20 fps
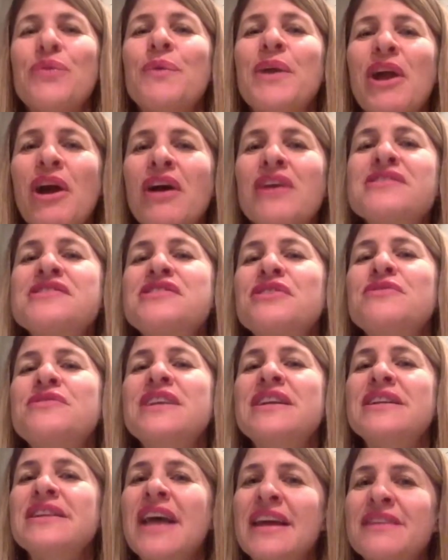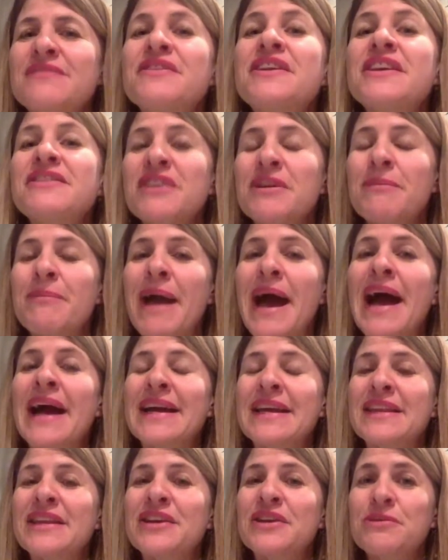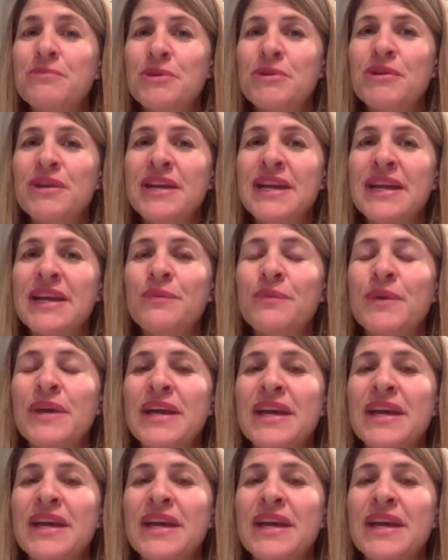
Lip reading: we also did a lot of giving back in the community.